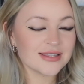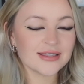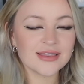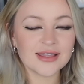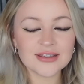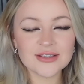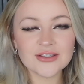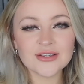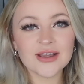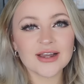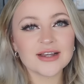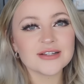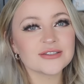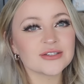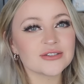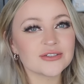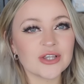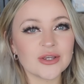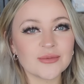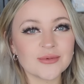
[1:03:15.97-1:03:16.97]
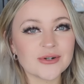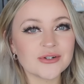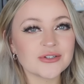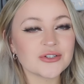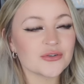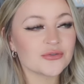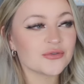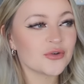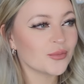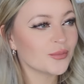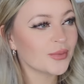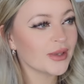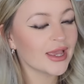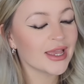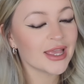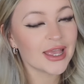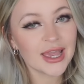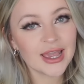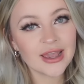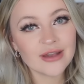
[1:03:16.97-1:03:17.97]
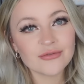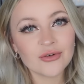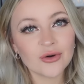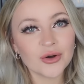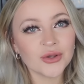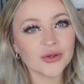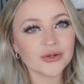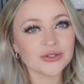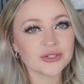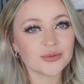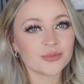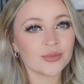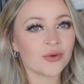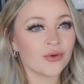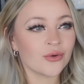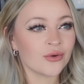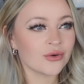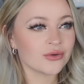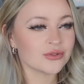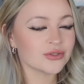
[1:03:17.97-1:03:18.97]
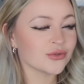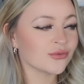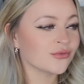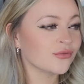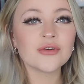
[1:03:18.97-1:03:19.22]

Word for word: thank you guys so much for being here for all your support